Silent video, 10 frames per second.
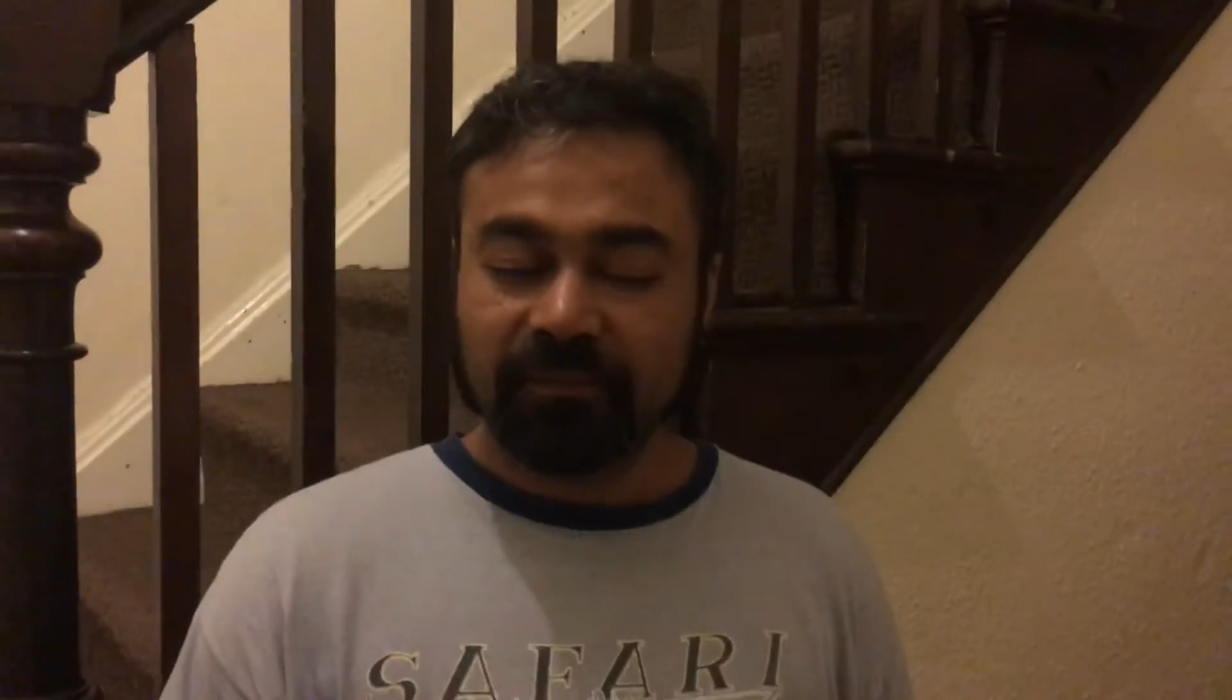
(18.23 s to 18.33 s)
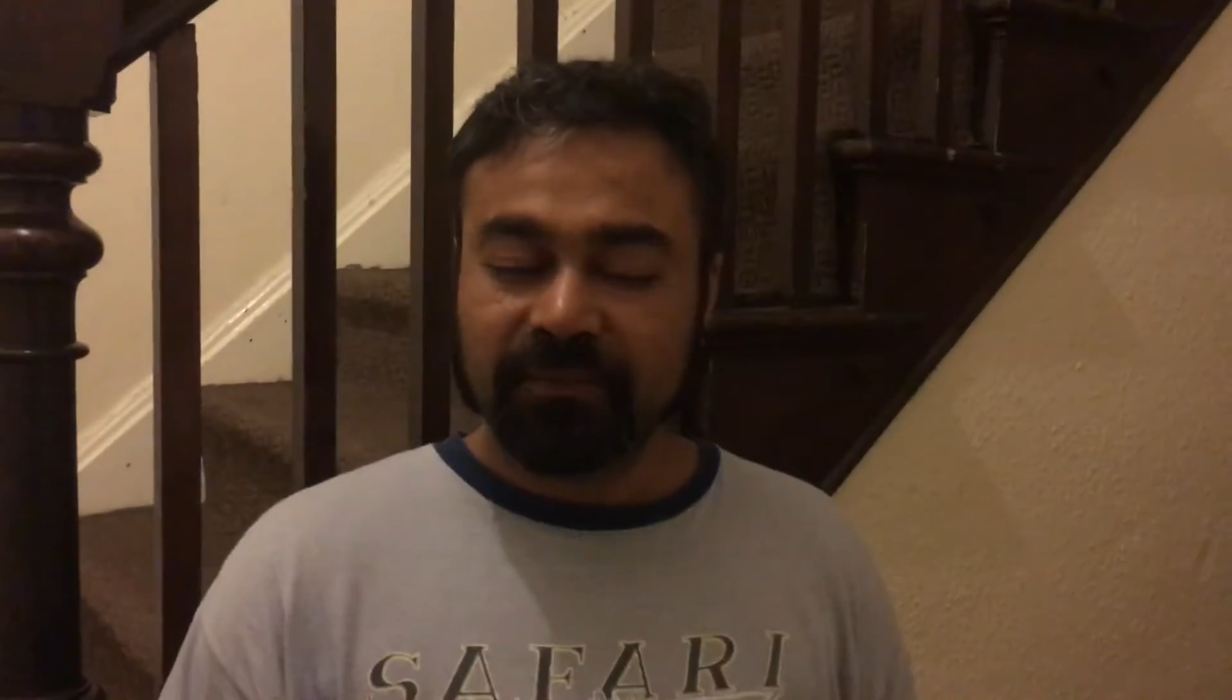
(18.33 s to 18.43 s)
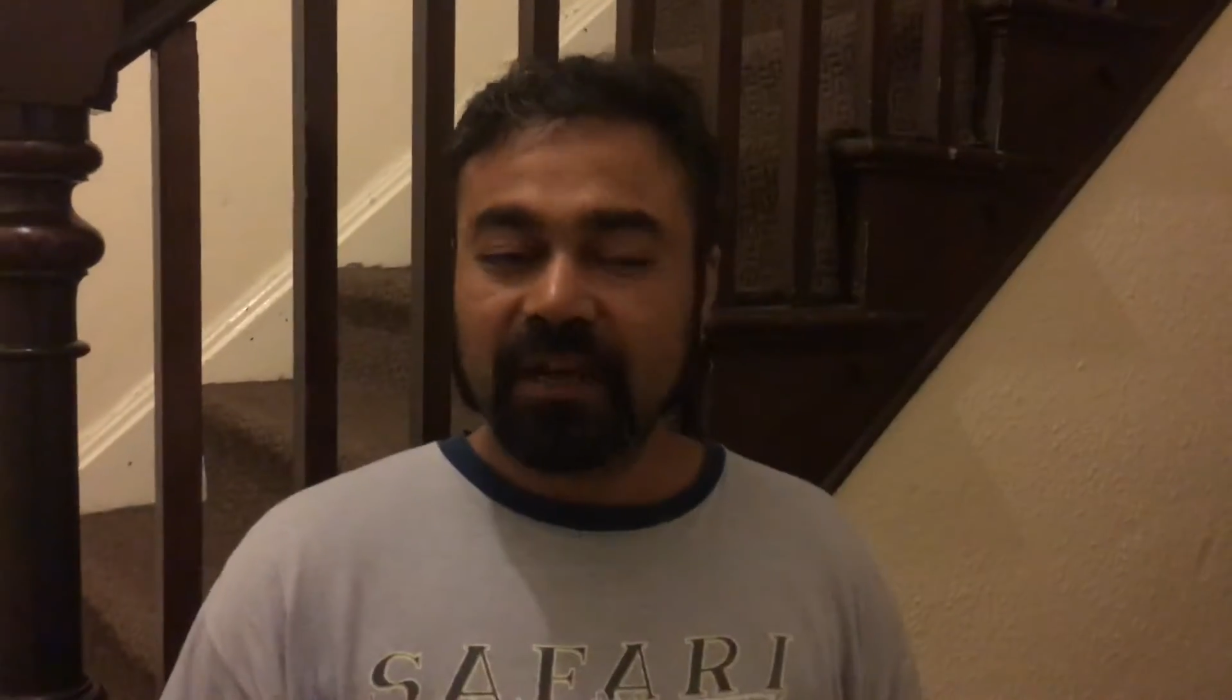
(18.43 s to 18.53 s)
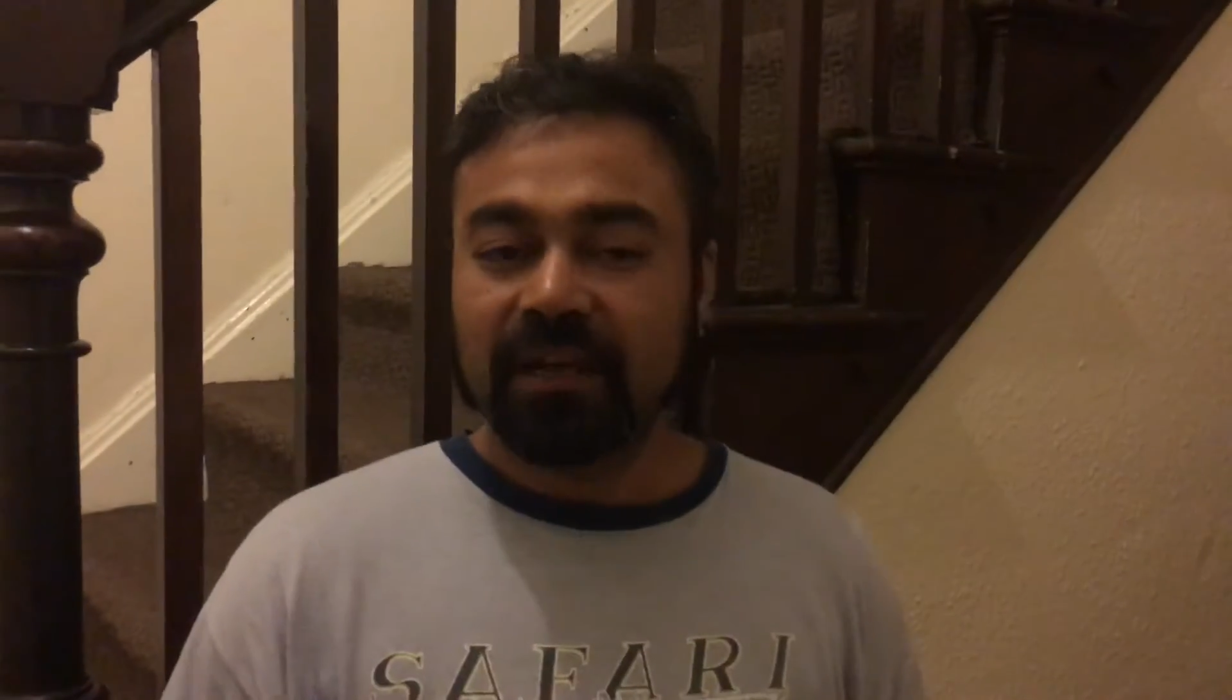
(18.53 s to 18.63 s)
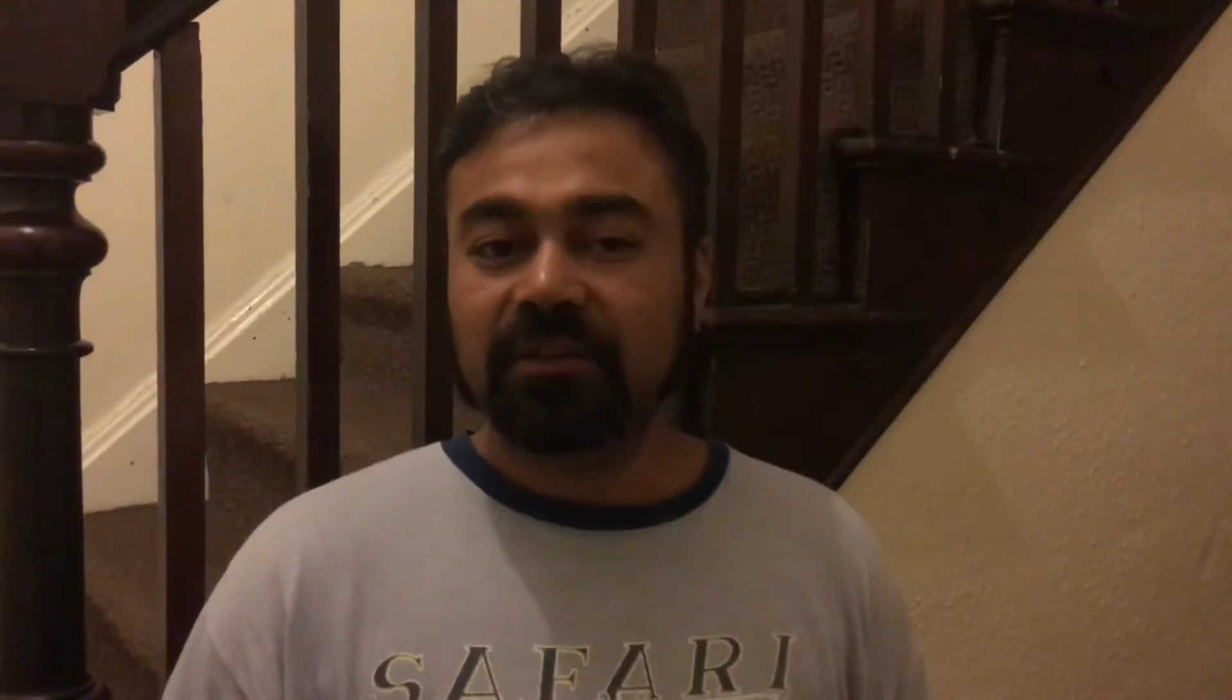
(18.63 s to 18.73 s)

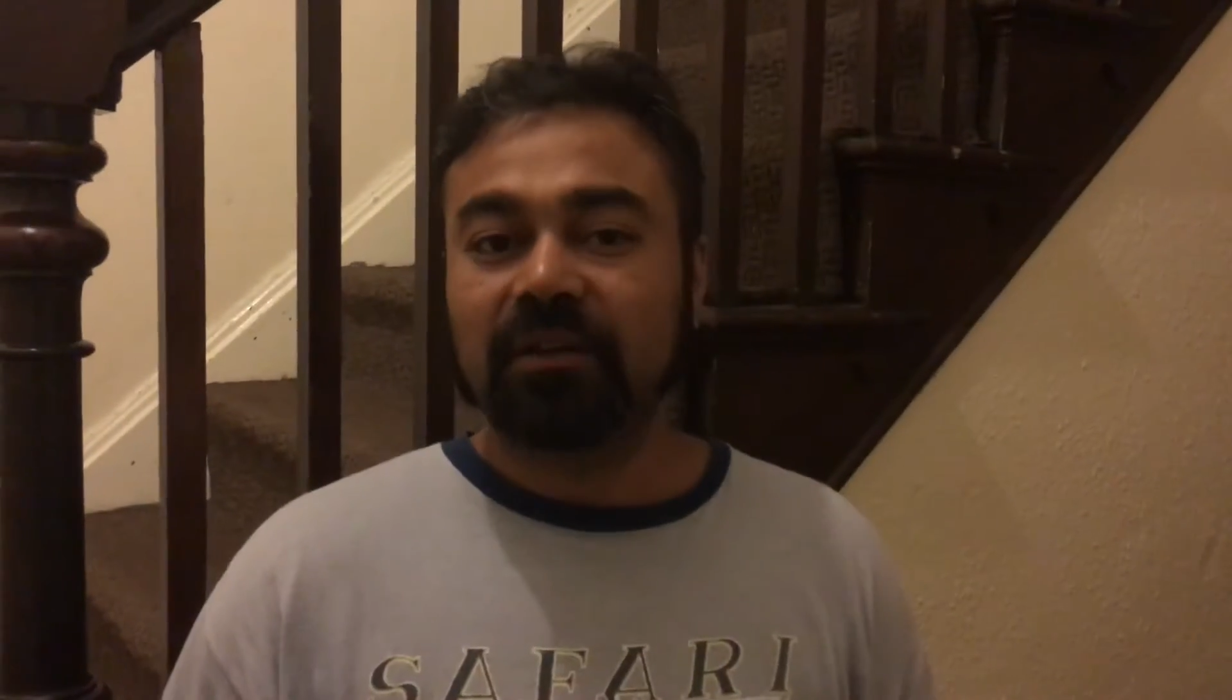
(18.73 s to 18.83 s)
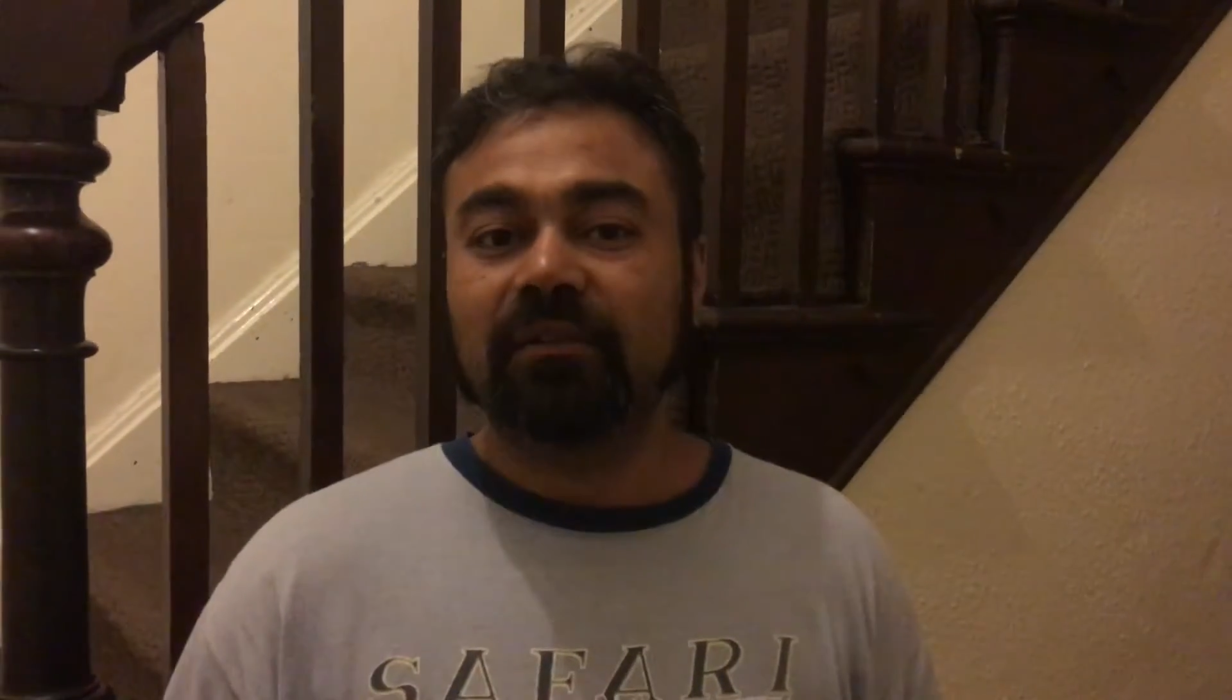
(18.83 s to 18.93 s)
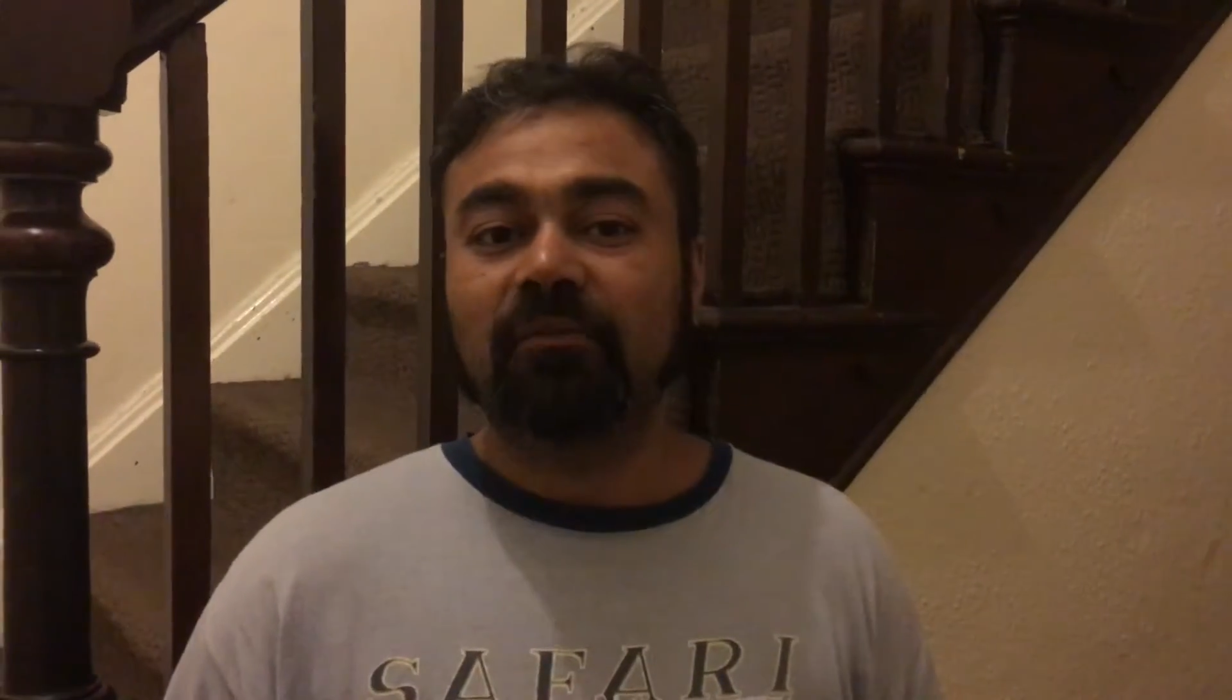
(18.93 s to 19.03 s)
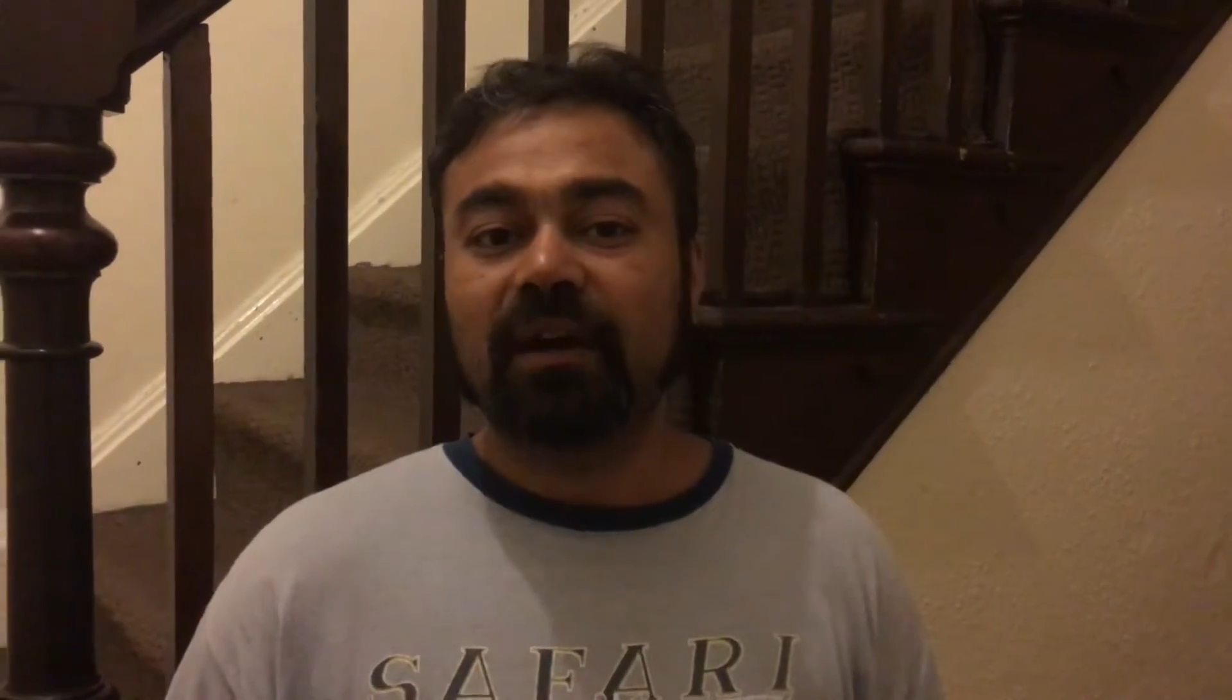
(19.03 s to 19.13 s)
So I thought,